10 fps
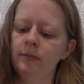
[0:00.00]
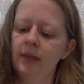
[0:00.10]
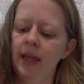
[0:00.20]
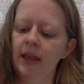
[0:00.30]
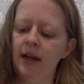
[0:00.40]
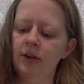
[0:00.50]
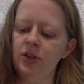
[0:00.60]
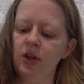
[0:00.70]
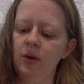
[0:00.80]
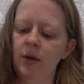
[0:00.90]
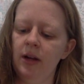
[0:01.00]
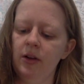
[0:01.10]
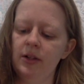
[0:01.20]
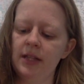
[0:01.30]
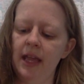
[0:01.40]
and then I'll show you what it
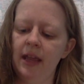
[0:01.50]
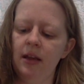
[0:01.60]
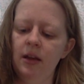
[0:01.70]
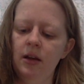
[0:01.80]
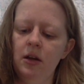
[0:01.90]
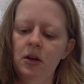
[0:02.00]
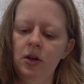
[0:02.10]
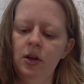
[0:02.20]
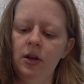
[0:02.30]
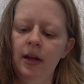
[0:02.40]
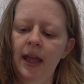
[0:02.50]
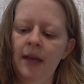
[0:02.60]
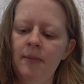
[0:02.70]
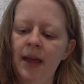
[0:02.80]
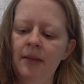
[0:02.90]
looks like. It
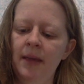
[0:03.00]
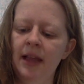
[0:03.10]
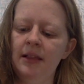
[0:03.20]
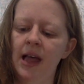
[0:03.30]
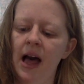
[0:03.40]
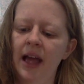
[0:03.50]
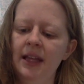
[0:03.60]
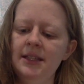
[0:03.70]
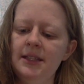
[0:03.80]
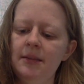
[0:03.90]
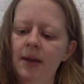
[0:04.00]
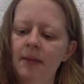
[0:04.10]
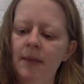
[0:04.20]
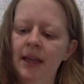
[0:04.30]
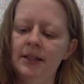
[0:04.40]
might make lines, it might
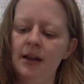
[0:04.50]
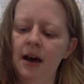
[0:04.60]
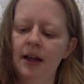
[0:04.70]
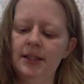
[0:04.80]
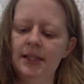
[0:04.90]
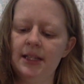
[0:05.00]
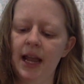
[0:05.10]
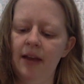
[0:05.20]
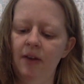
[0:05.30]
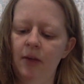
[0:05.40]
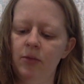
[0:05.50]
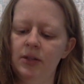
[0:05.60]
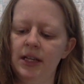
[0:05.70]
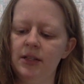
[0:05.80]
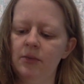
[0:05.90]
make dots. It's kind of
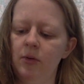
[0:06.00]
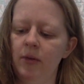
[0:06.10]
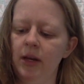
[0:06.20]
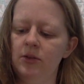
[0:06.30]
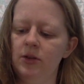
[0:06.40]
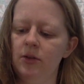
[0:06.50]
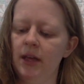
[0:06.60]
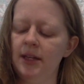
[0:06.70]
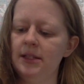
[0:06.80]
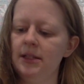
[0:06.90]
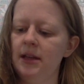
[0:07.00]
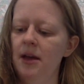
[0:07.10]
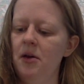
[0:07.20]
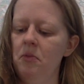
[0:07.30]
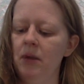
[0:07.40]
unpredictable when you do this,
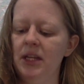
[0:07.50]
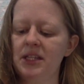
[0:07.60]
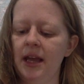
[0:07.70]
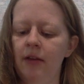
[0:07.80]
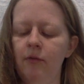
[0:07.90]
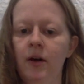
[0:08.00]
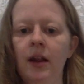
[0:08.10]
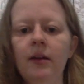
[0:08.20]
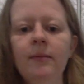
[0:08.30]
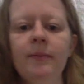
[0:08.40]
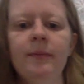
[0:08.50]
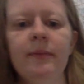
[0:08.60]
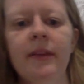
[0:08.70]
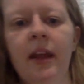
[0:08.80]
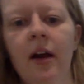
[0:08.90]
but it's kind of fun.
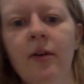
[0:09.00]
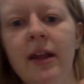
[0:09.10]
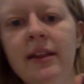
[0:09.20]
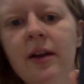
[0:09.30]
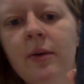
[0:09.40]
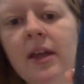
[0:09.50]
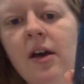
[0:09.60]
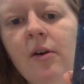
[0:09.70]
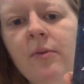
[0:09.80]
All right, there we go.